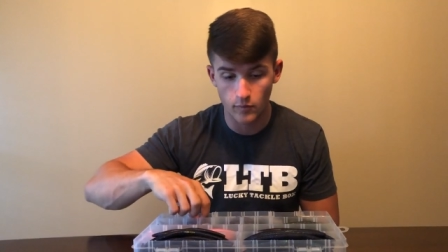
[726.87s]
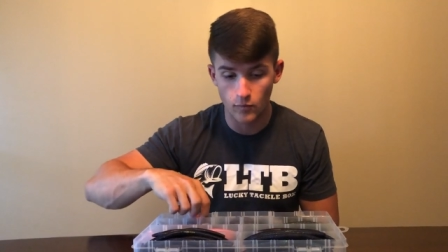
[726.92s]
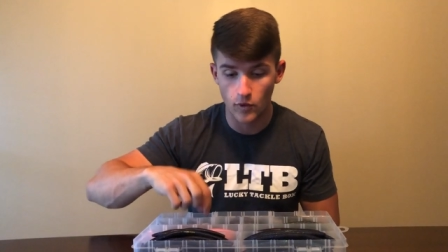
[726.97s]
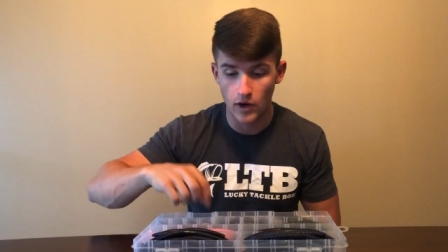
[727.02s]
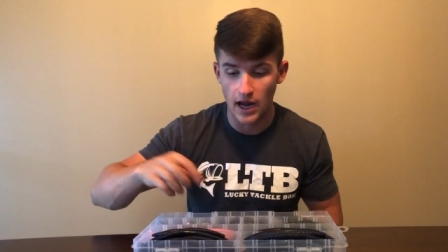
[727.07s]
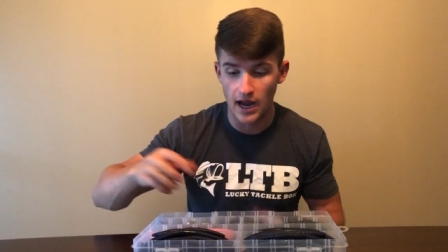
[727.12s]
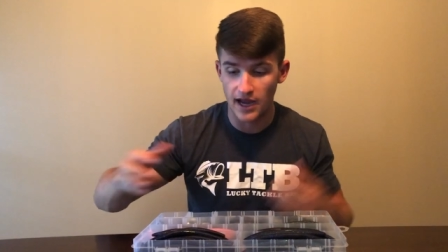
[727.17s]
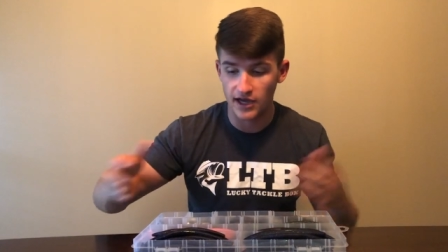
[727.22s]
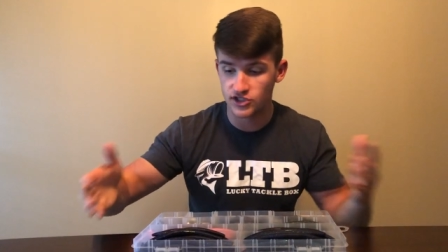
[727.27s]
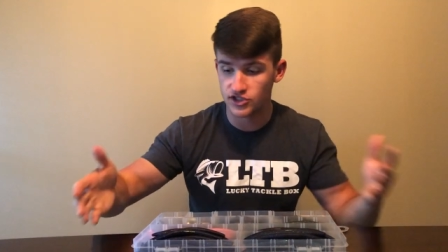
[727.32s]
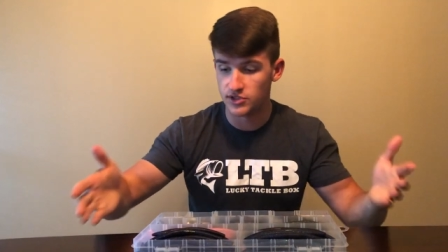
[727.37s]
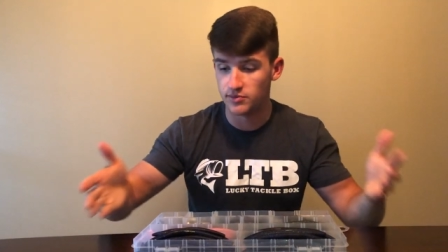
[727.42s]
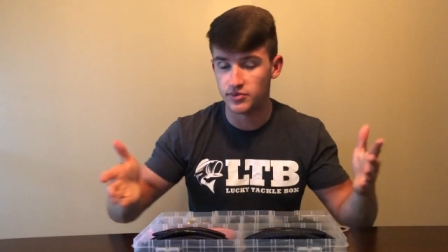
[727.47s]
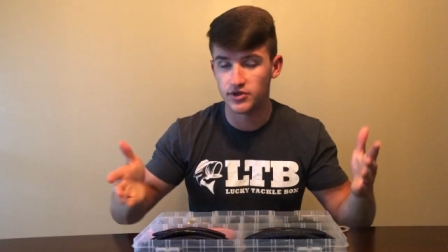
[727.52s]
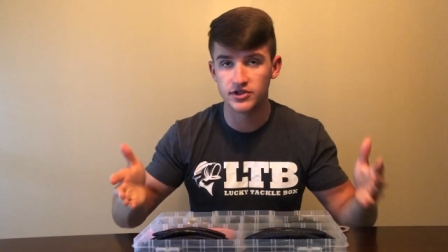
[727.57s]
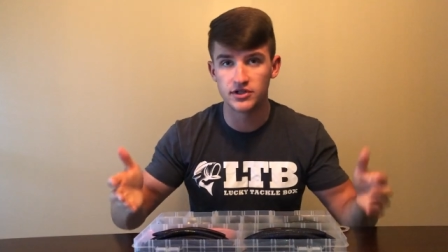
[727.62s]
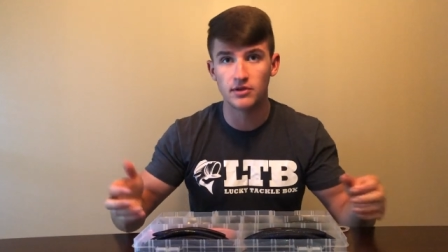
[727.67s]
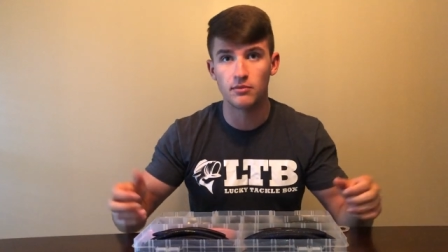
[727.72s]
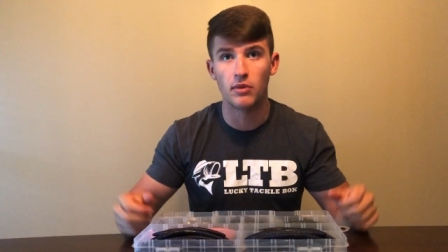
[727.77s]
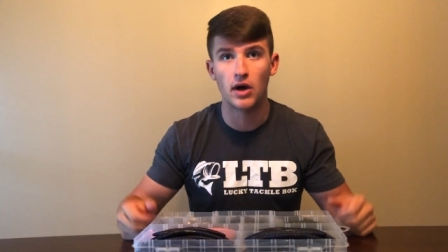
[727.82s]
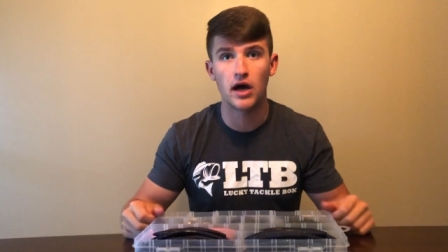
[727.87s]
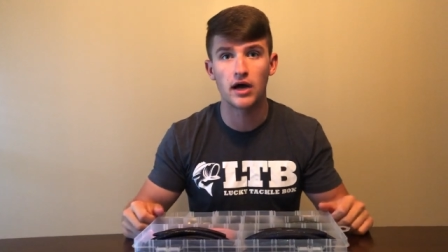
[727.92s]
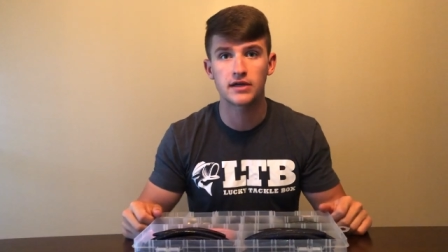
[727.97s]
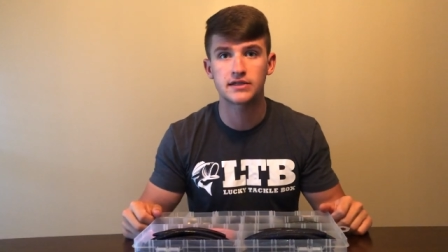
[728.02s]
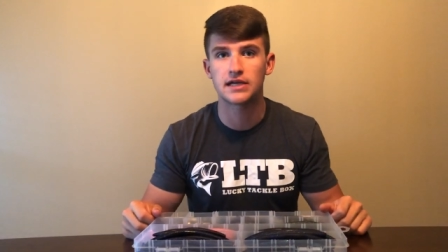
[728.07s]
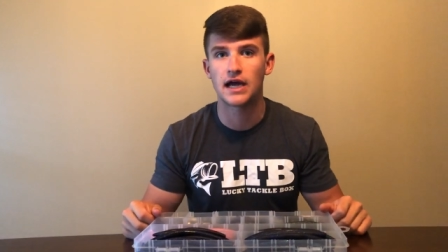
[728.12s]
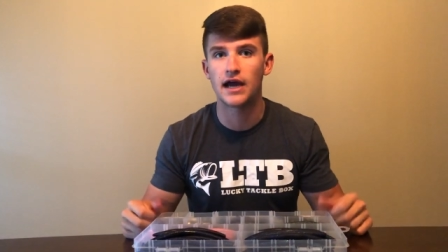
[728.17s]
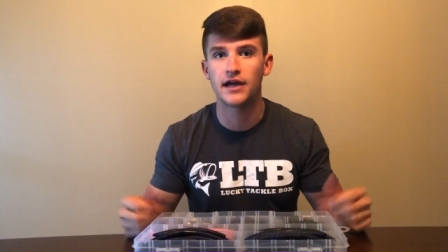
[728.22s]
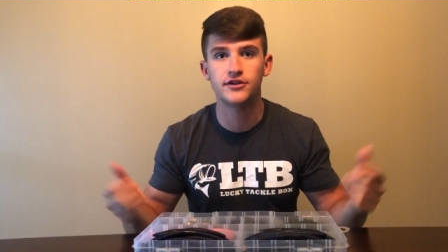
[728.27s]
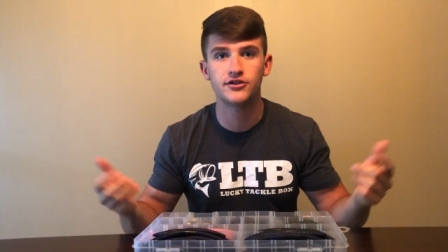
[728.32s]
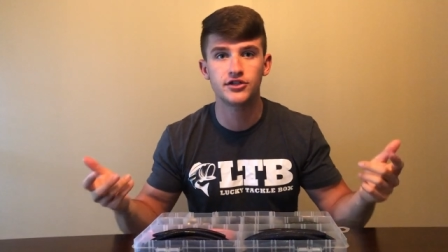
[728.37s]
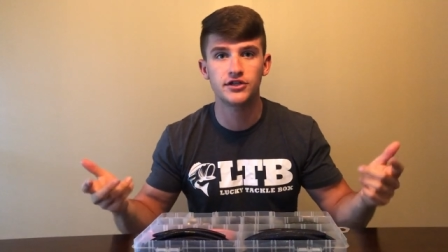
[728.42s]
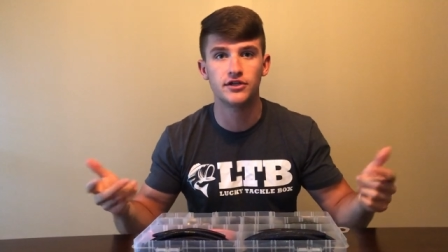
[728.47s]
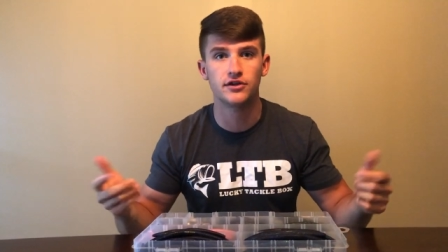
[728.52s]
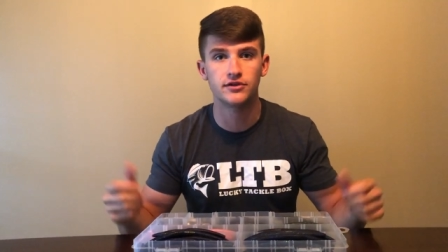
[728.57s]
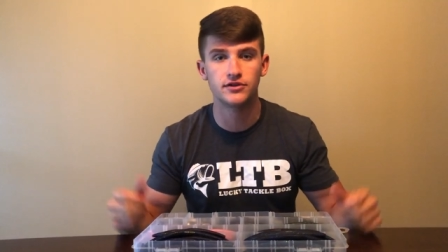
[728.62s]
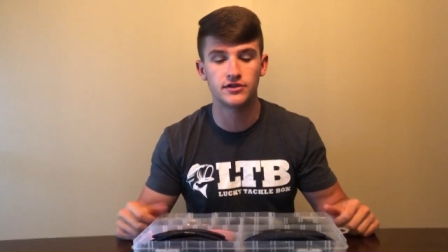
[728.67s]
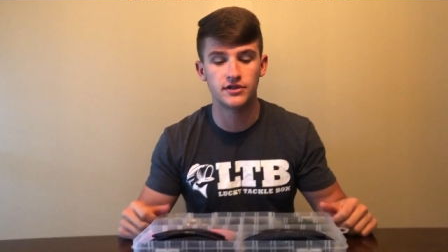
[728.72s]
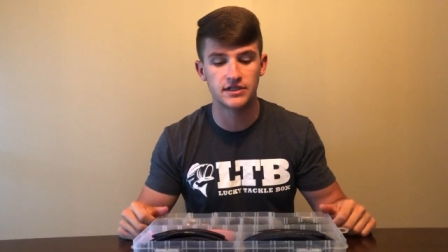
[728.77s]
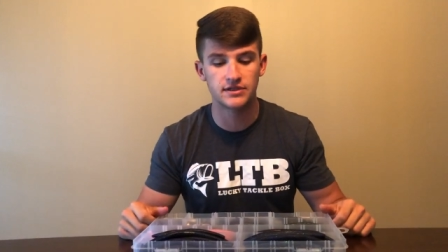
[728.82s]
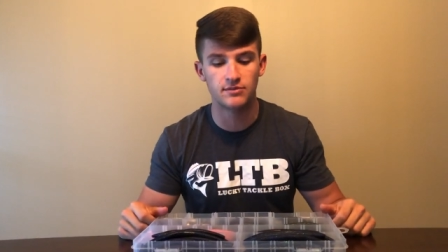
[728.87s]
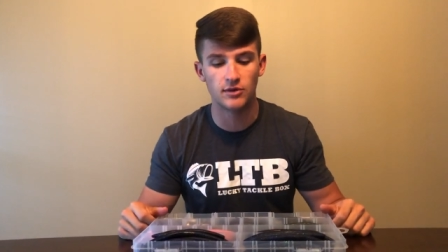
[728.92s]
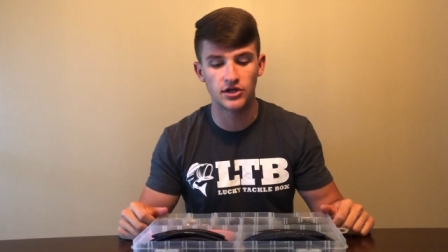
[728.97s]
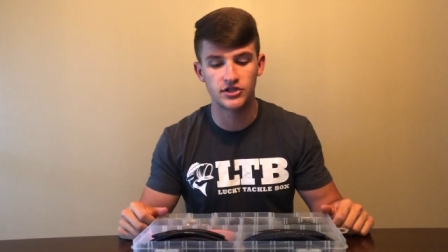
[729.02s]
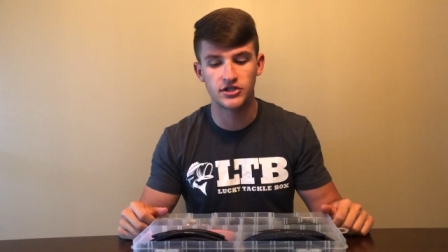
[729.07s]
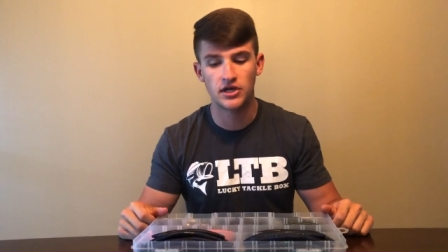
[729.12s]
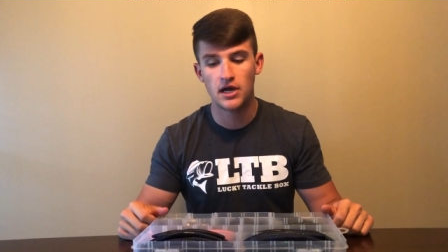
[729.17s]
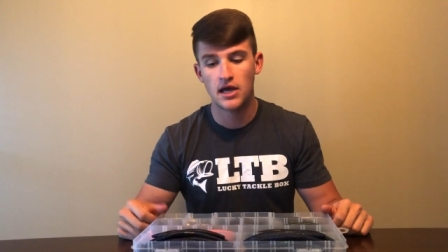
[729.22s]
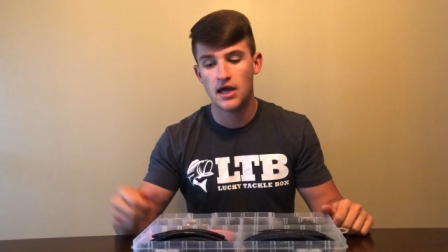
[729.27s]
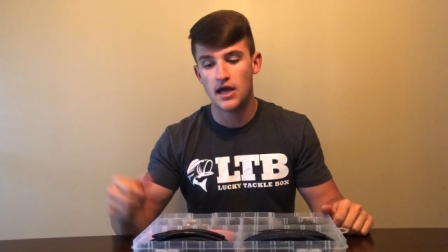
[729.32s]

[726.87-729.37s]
where I actually built a box. I usually don't do this much.